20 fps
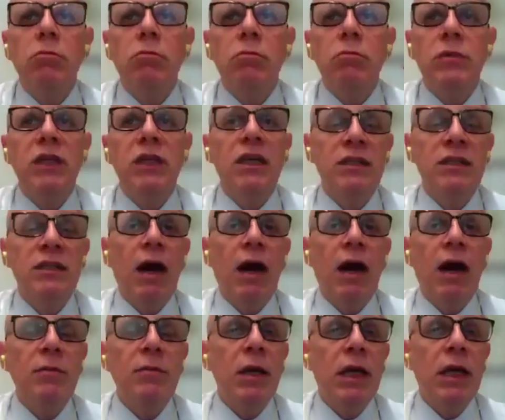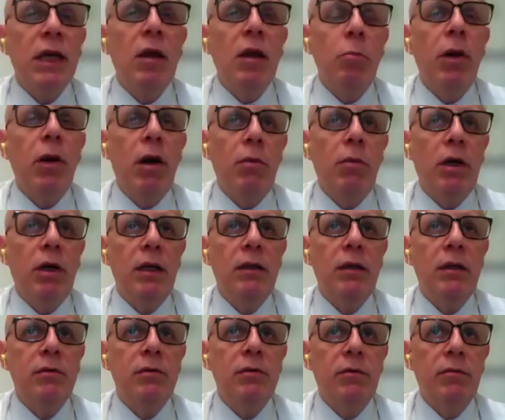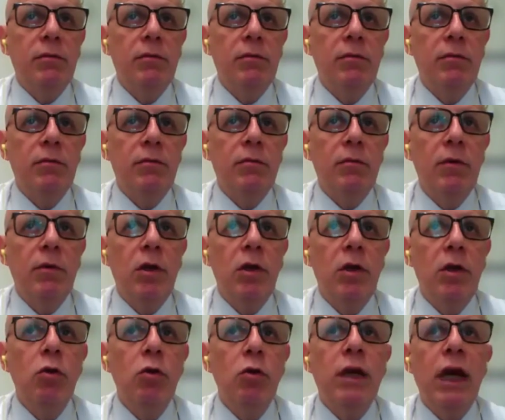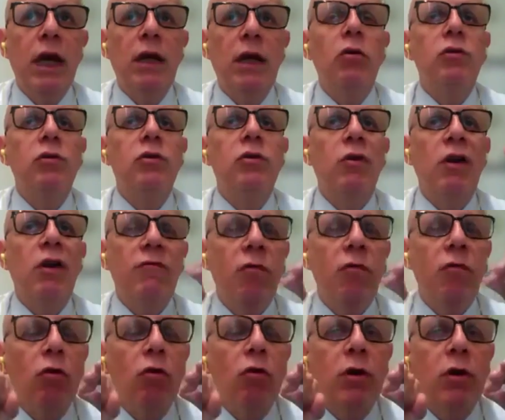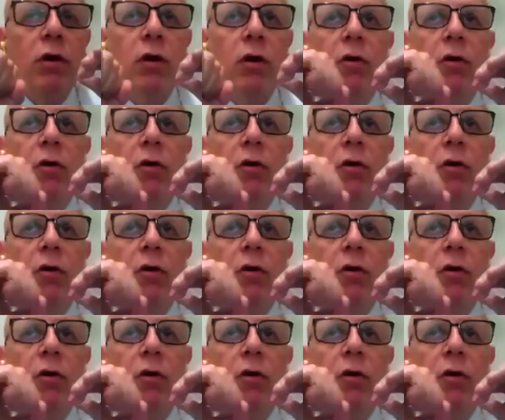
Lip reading: this right became permanent. You cannot revoke